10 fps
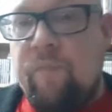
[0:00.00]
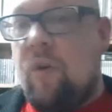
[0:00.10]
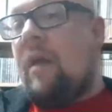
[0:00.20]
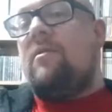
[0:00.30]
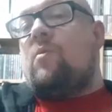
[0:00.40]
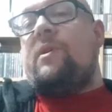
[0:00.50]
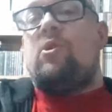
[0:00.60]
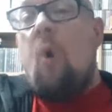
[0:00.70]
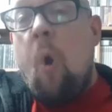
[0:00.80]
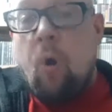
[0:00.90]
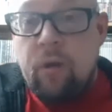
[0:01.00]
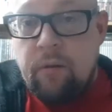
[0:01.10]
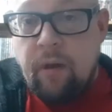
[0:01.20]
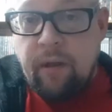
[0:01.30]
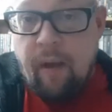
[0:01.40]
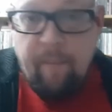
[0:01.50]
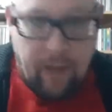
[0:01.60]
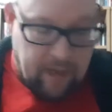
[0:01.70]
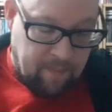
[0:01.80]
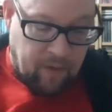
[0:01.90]
not only do I talk like I'm
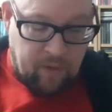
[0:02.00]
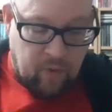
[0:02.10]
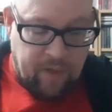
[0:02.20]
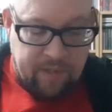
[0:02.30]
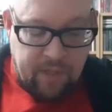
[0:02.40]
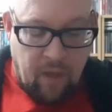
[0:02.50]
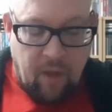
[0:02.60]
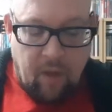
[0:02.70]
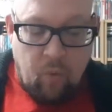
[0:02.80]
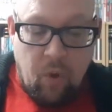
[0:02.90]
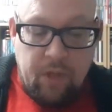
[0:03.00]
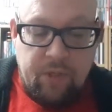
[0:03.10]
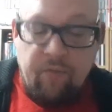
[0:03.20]
paid by the word, words are